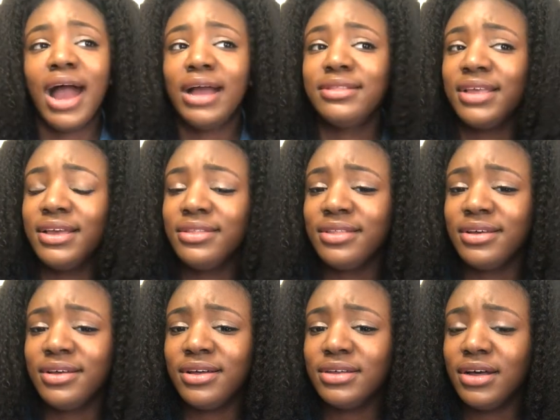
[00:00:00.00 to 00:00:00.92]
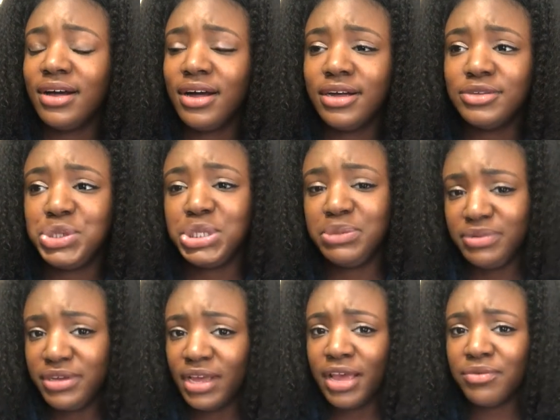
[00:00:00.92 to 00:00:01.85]
I think the
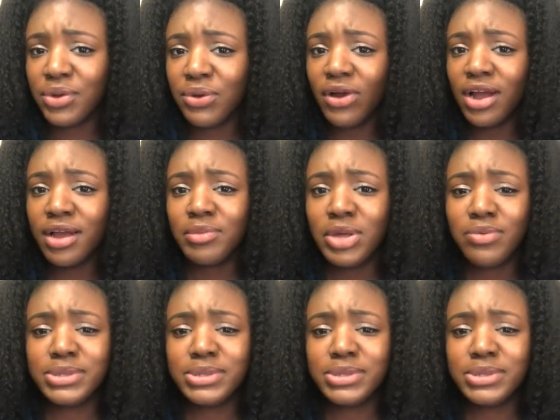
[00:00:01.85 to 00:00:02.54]
GPA requirement